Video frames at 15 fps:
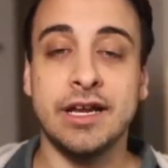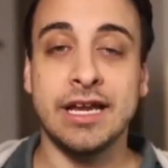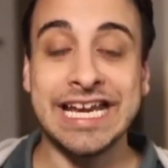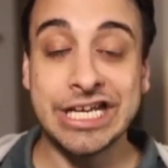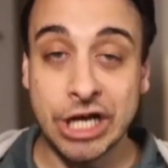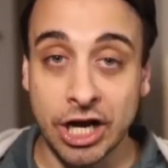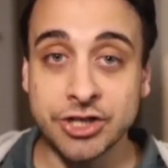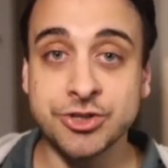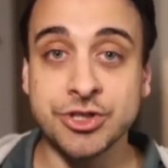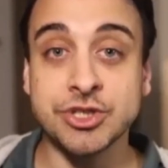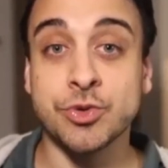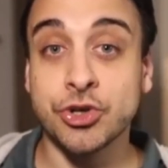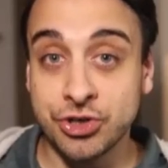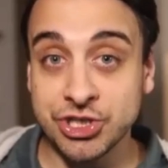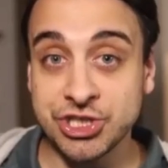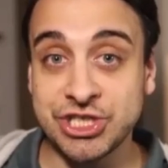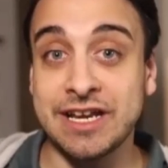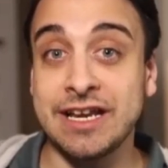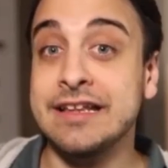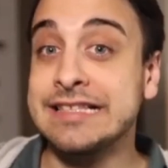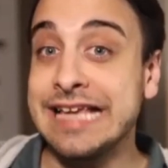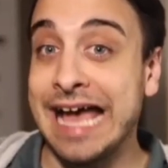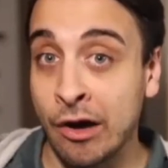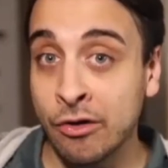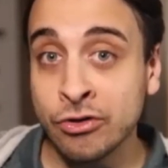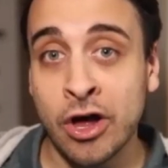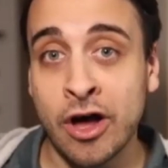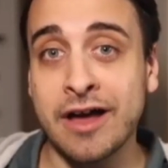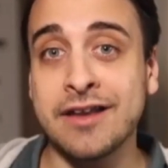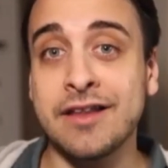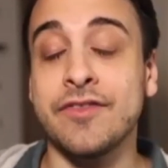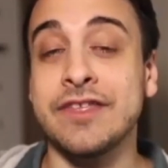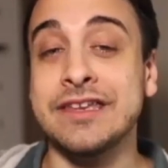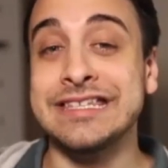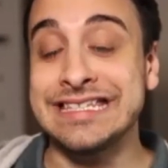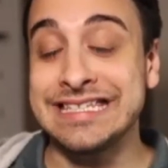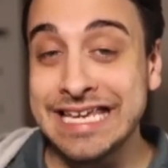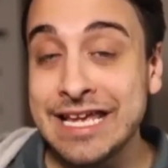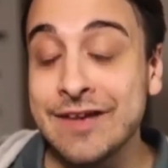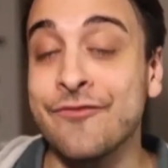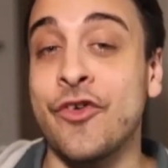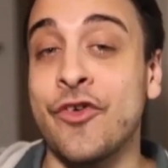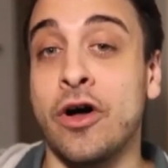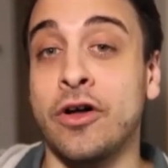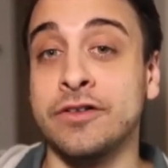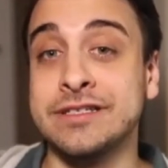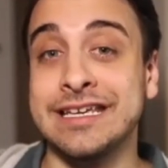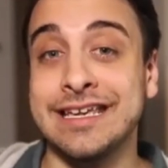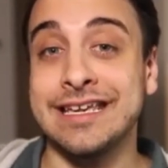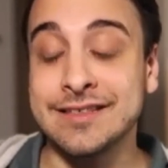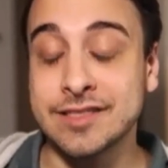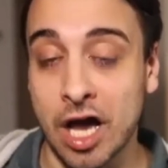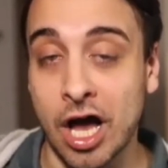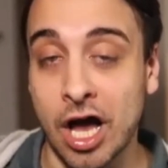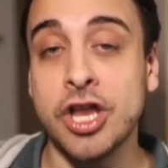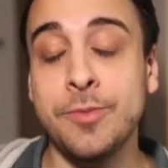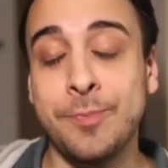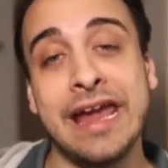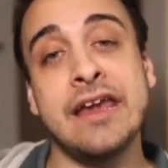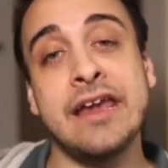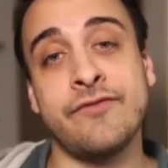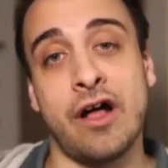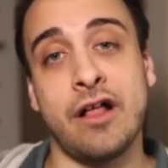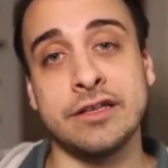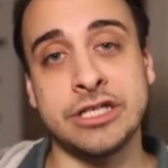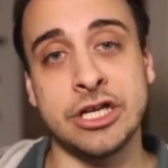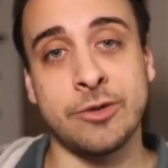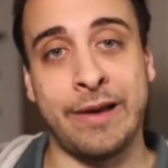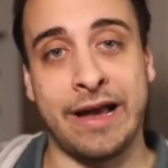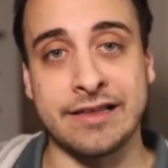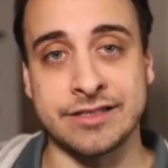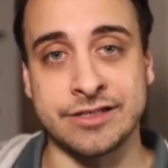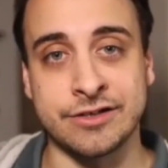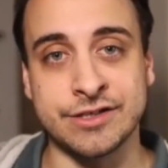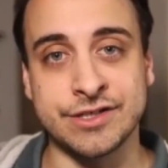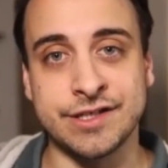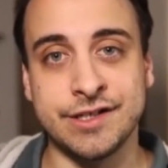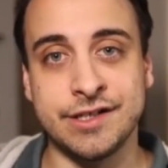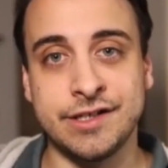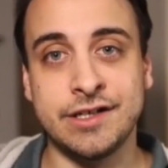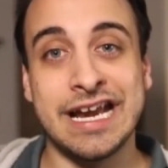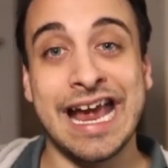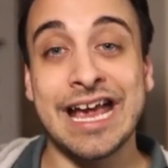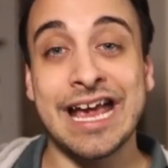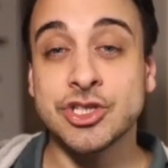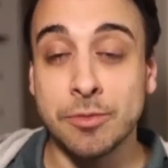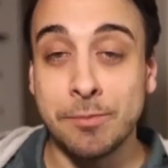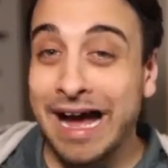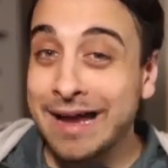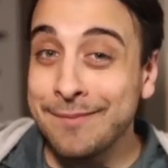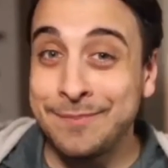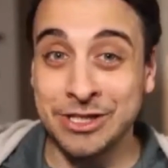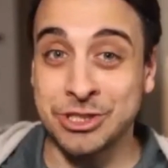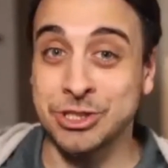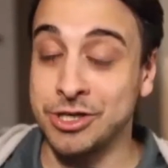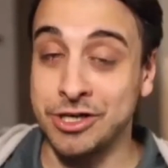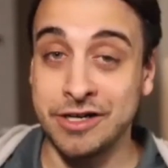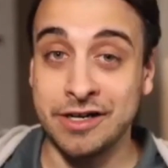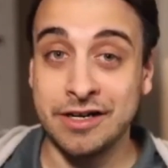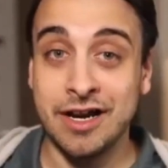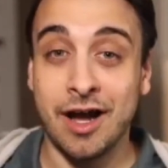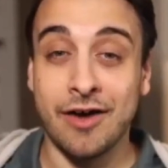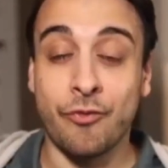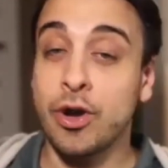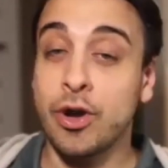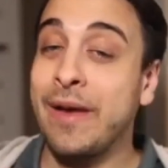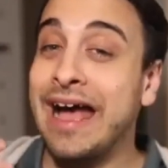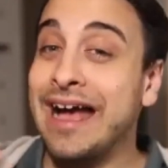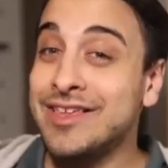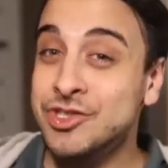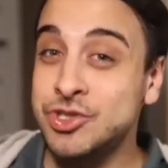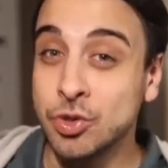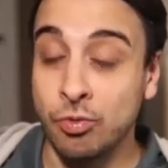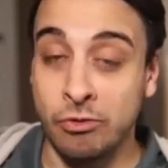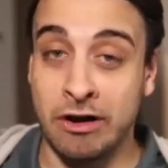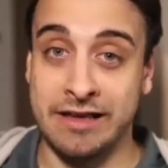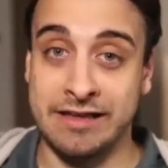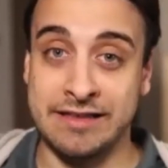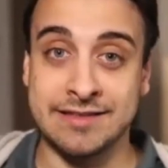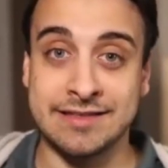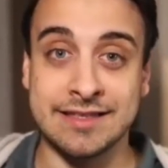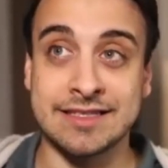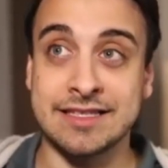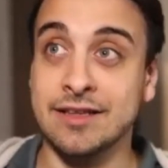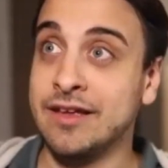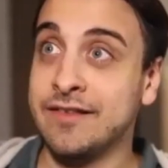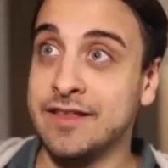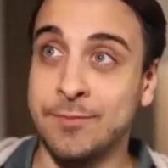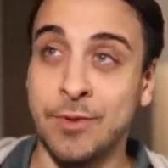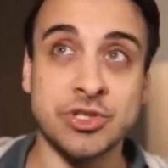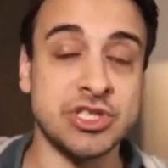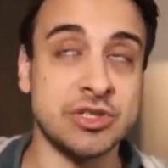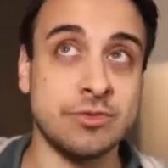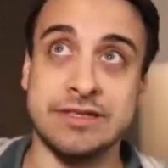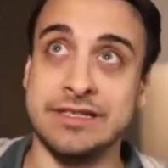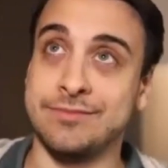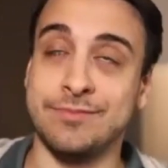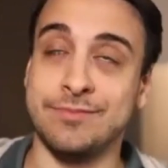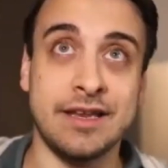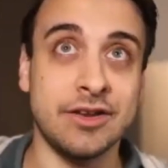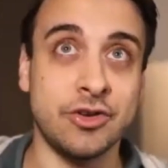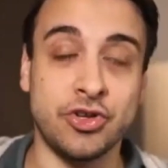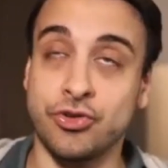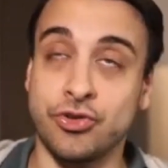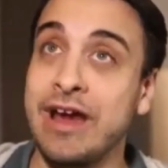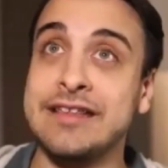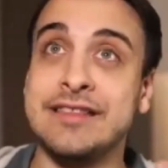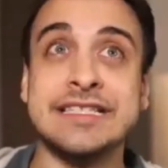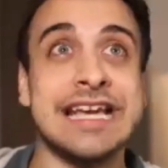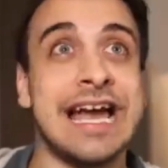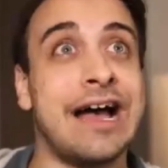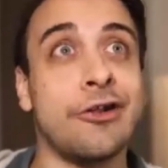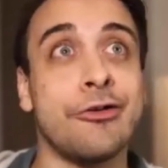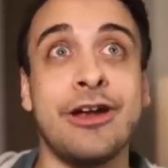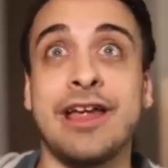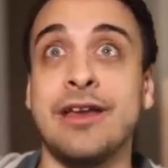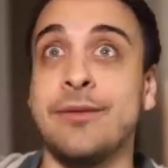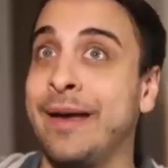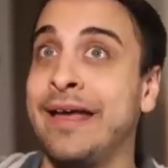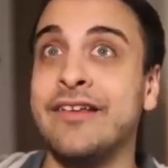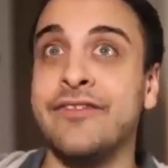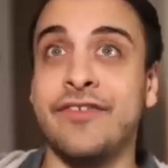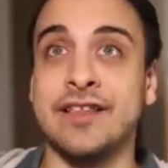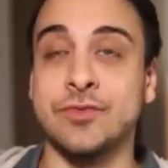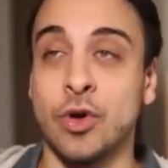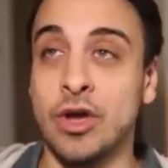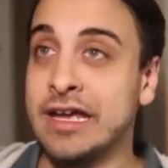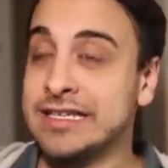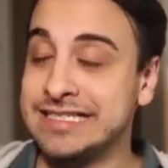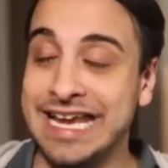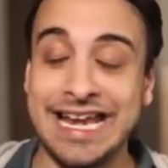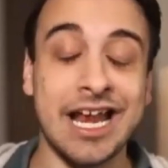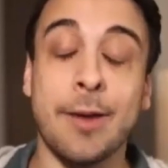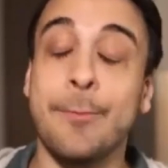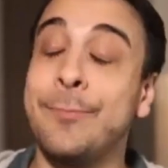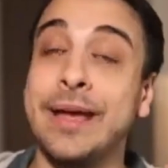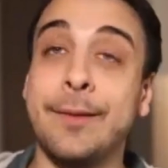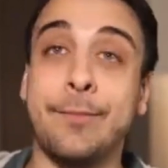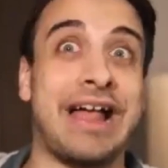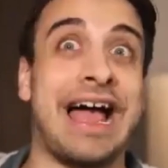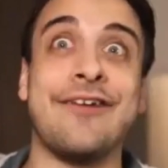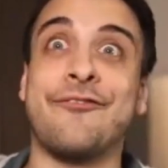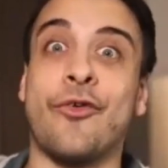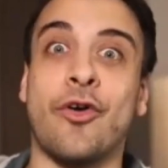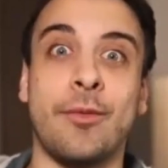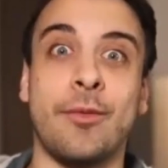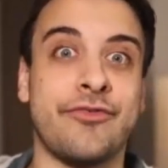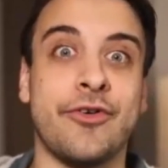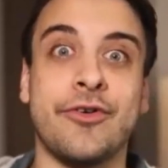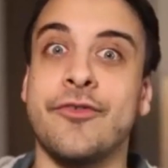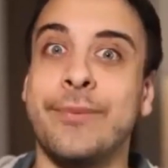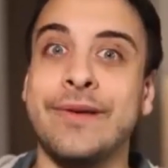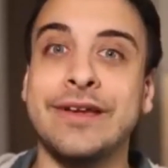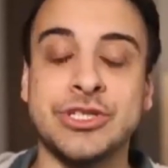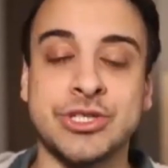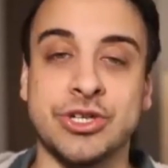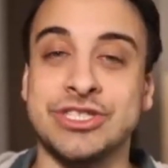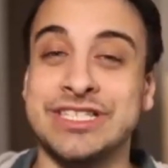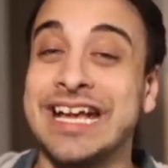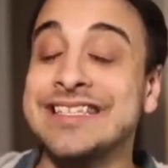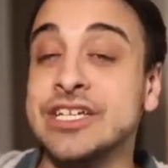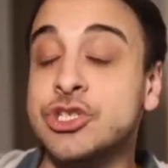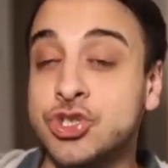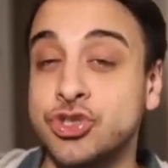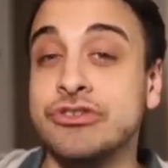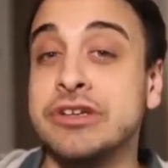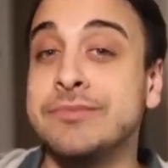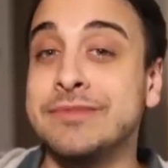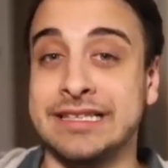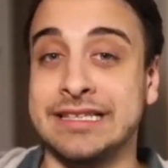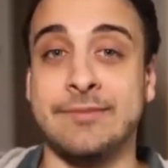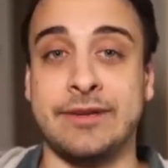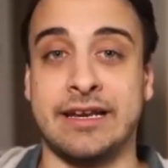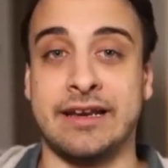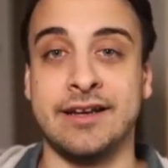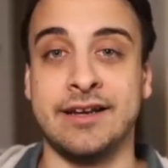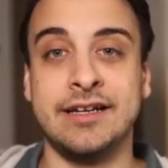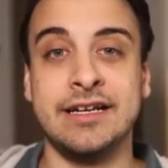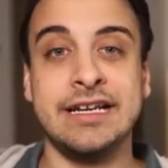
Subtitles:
In countries where Christianity is outlawed, the default is unpaid volunteer pastors. And so my picture of what a pastor was, this person with a great salary and benefits, standing on a big platform in front of a big church, that's extremely limited.